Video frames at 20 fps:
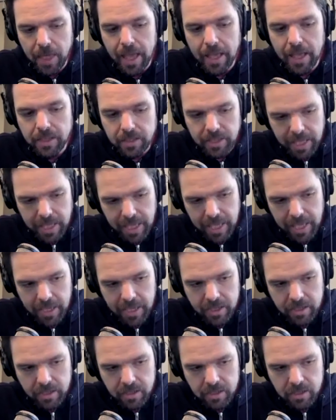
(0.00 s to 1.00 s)
that
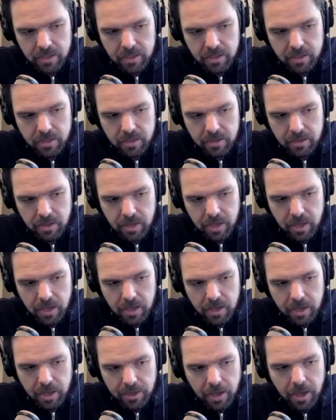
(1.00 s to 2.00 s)
can
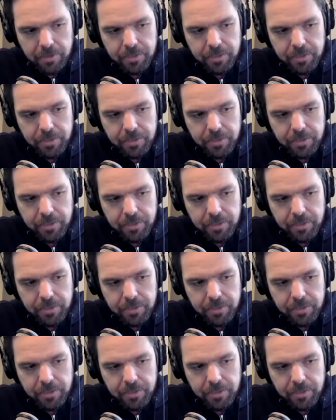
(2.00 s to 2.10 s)
uh, I,